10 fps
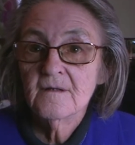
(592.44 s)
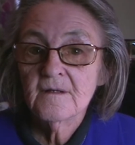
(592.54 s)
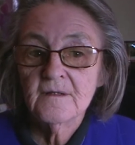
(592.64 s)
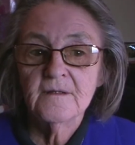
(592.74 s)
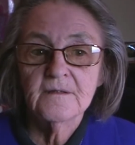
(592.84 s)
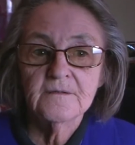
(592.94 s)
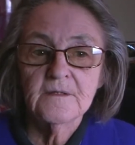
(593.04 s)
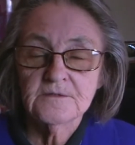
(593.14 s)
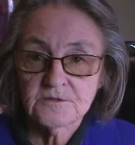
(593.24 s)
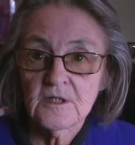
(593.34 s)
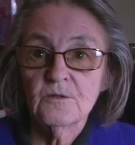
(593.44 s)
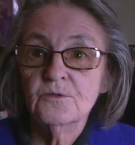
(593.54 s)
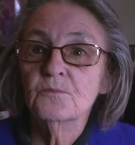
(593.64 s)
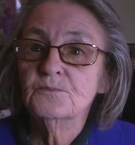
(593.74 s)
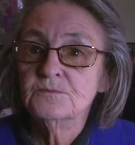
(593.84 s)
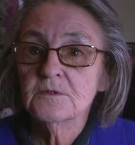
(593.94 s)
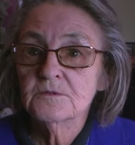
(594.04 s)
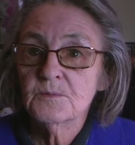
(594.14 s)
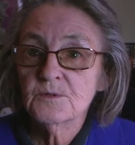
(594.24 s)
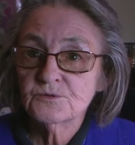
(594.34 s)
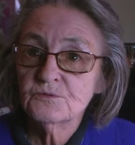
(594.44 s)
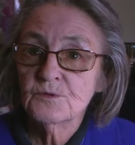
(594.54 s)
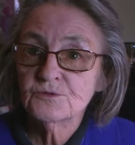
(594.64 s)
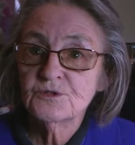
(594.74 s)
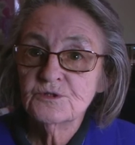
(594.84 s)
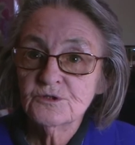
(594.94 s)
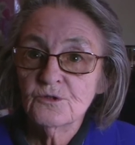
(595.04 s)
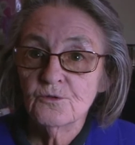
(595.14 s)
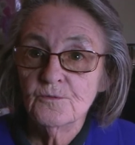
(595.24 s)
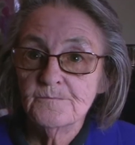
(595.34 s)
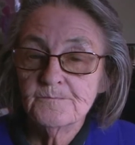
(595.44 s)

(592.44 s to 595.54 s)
has told her as what she saw,